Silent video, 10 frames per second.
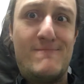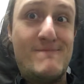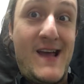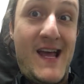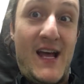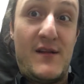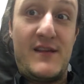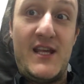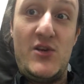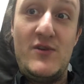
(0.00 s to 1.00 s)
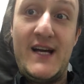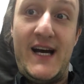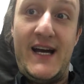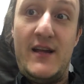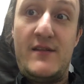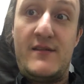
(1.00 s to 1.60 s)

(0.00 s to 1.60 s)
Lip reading: I'll see you guys,